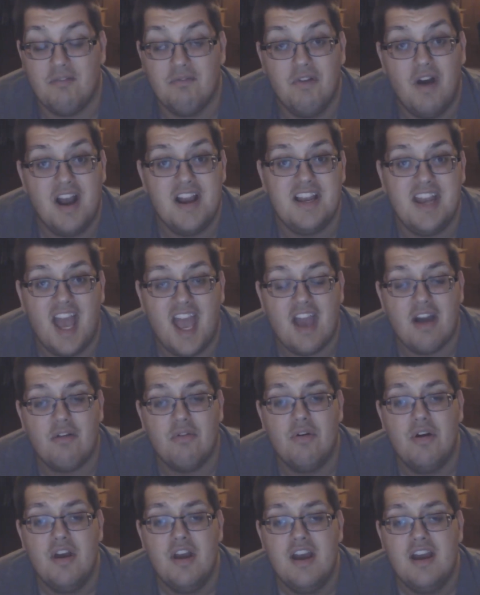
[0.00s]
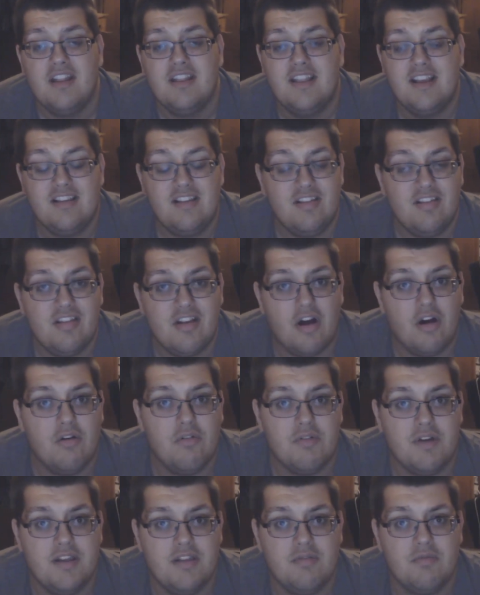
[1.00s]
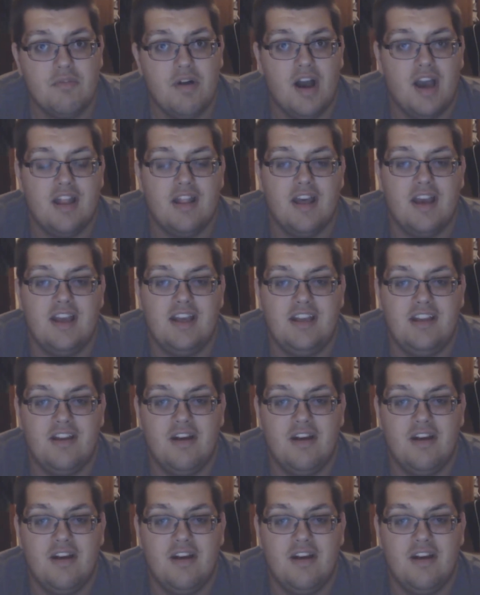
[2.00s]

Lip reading: And right now, this is the whole reason why, like,